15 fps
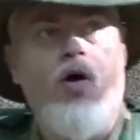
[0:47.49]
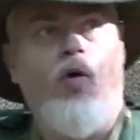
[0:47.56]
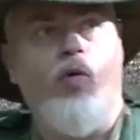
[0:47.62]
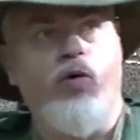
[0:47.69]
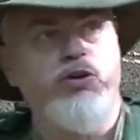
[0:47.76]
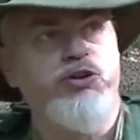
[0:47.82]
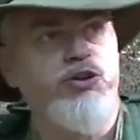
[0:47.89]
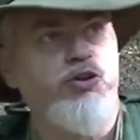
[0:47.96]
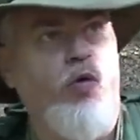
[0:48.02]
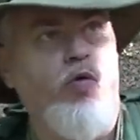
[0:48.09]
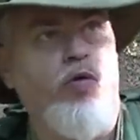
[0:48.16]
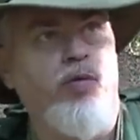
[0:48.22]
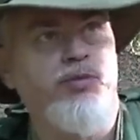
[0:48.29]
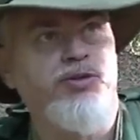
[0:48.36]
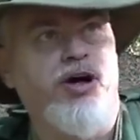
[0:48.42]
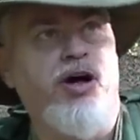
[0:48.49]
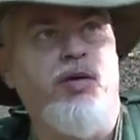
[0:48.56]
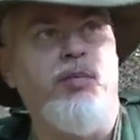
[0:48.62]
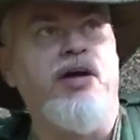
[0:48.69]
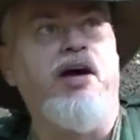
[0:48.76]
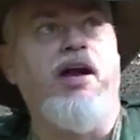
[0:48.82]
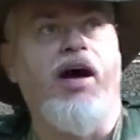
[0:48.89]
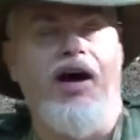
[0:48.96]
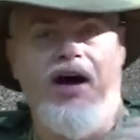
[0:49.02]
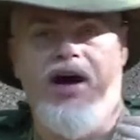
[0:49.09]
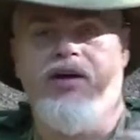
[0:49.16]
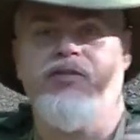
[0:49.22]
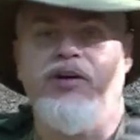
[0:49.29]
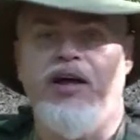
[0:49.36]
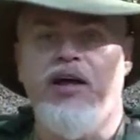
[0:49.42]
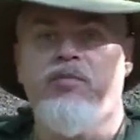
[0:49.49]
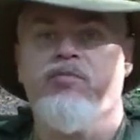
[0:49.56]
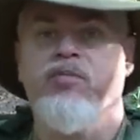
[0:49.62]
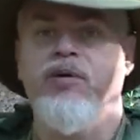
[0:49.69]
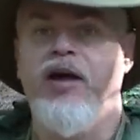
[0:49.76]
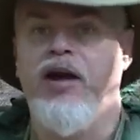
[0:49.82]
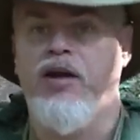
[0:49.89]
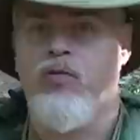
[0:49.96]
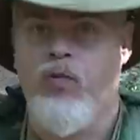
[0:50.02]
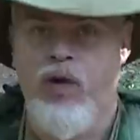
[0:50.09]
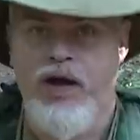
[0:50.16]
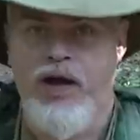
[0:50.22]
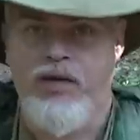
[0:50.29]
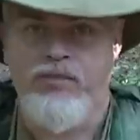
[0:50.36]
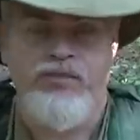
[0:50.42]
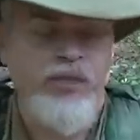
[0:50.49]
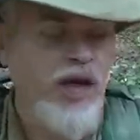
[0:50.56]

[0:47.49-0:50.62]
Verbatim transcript: or storms coming and I have to keep from getting wet.